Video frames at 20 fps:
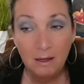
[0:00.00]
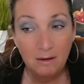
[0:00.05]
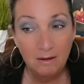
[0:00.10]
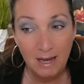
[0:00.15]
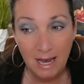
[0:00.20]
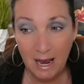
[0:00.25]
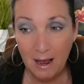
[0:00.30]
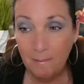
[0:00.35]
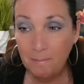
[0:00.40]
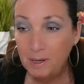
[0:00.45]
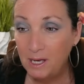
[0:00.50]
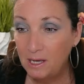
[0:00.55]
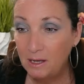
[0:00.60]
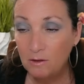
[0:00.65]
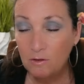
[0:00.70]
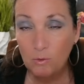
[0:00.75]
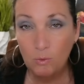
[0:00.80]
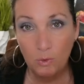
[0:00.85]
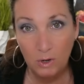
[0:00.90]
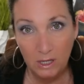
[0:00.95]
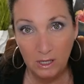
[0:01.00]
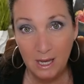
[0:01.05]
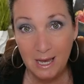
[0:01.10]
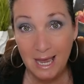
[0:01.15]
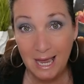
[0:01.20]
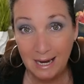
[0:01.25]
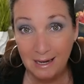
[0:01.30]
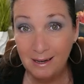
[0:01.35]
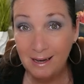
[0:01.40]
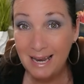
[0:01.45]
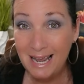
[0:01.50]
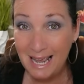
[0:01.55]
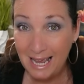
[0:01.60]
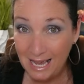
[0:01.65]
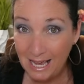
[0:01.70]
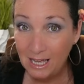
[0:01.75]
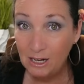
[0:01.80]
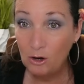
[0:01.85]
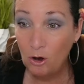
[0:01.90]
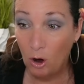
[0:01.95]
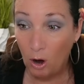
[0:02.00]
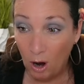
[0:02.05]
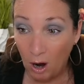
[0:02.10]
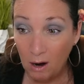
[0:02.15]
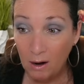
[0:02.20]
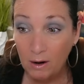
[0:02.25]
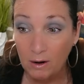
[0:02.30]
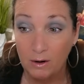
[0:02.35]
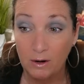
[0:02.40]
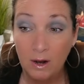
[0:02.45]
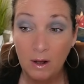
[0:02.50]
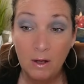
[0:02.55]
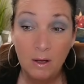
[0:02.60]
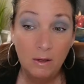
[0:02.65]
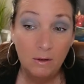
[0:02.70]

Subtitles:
Tampa is really getting hit hard.